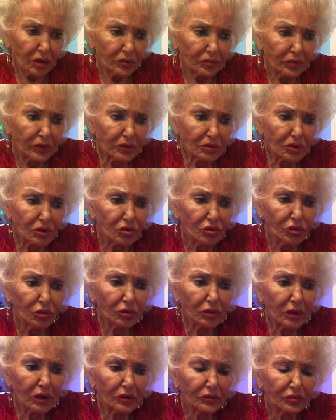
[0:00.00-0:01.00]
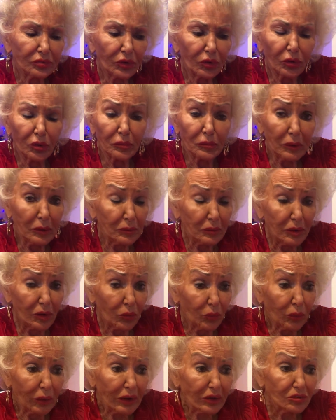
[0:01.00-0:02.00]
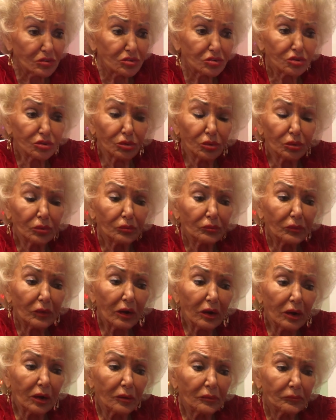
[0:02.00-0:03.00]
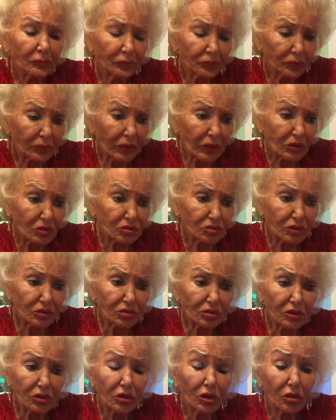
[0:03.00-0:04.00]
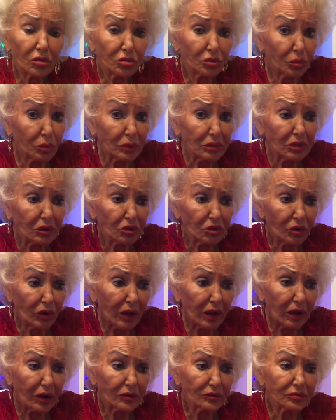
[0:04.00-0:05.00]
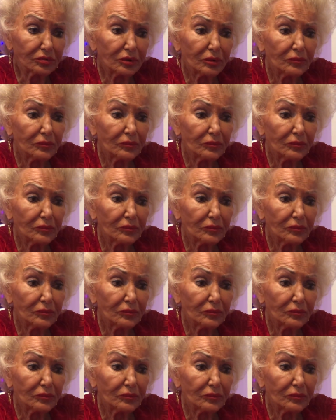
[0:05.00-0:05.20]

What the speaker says: find a new love or maybe ways to strengthen the one that you have.